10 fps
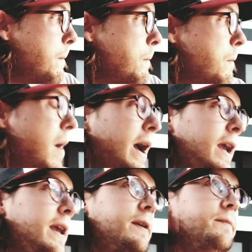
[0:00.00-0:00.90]

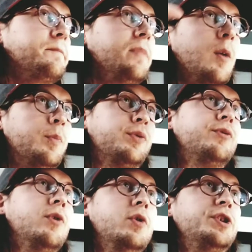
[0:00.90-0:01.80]
my
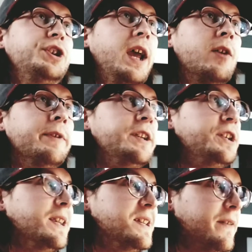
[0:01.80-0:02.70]
approach at
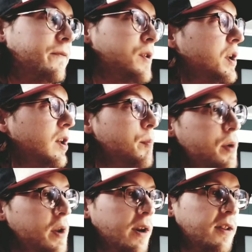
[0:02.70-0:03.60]
reaching different
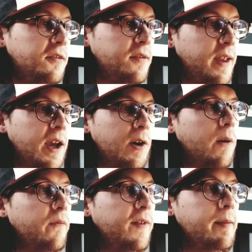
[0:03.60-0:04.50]
communities that I call
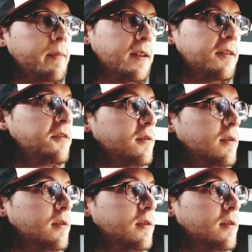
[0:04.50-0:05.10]
families.